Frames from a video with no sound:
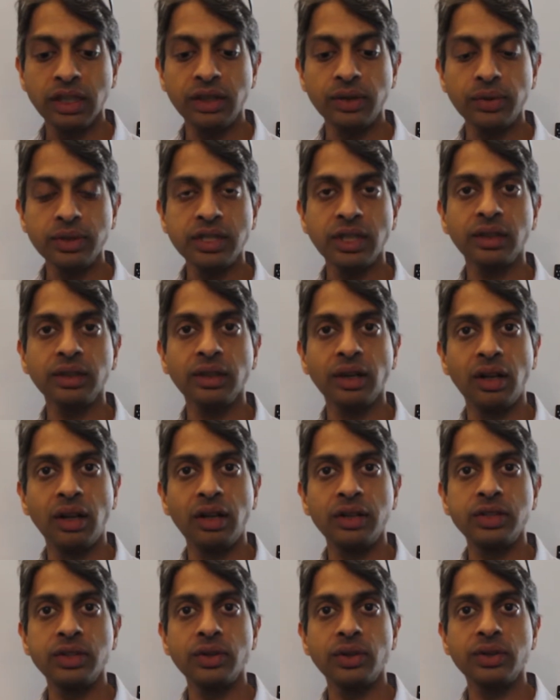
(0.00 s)
either a
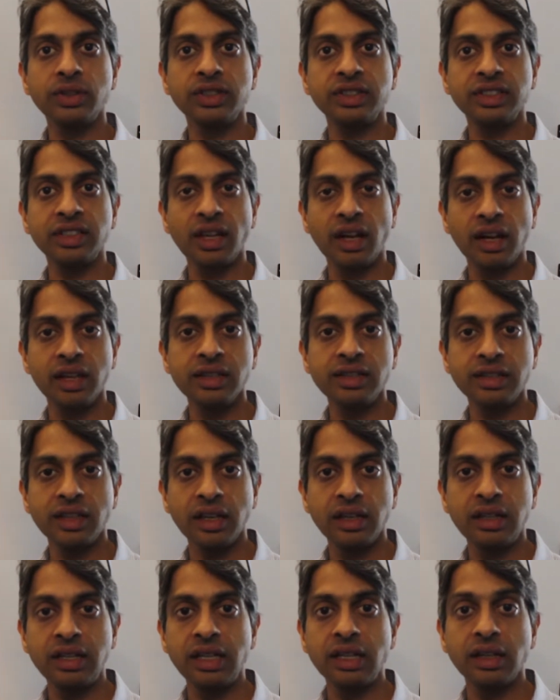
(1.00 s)
technology or science
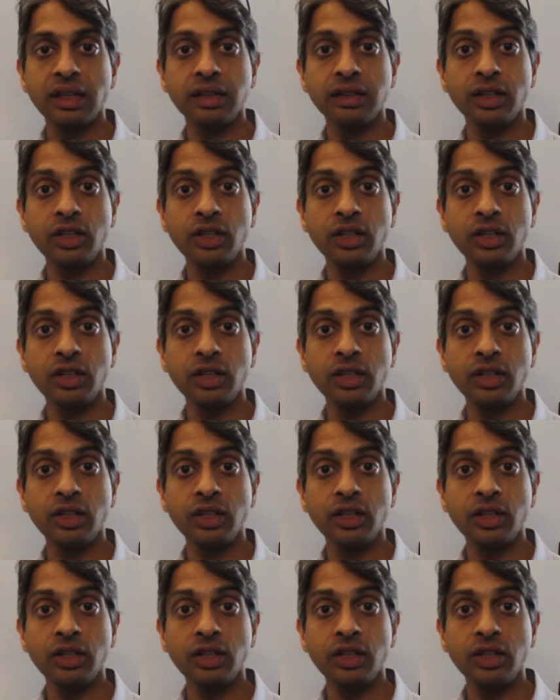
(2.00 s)
idea